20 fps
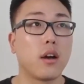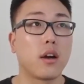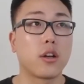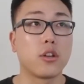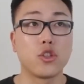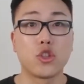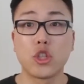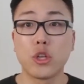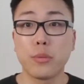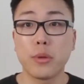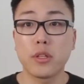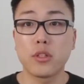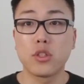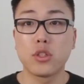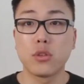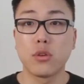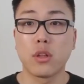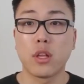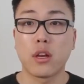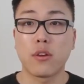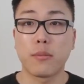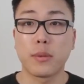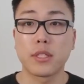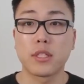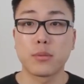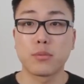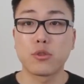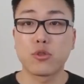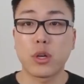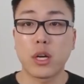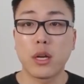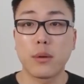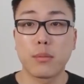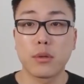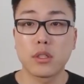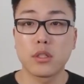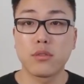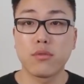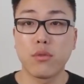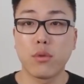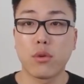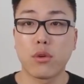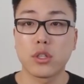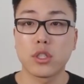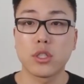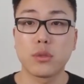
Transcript: contributed to a lot of my subscribers for